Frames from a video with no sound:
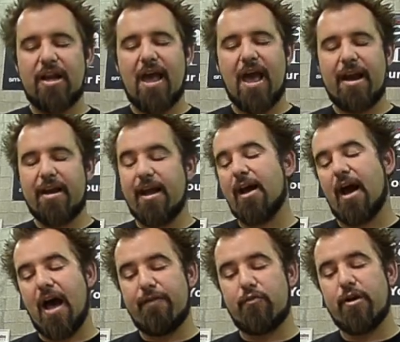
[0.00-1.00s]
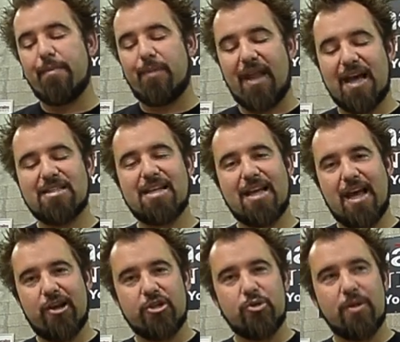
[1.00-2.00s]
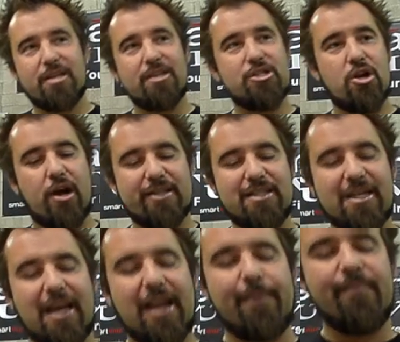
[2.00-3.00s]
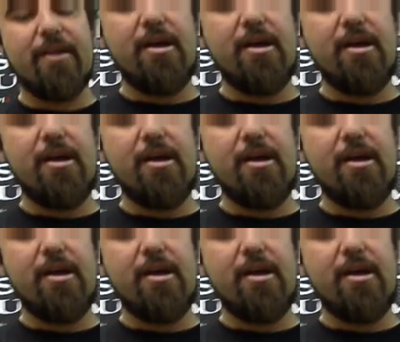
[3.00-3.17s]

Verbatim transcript: and added an ivory plastic handle to it that is non-staining.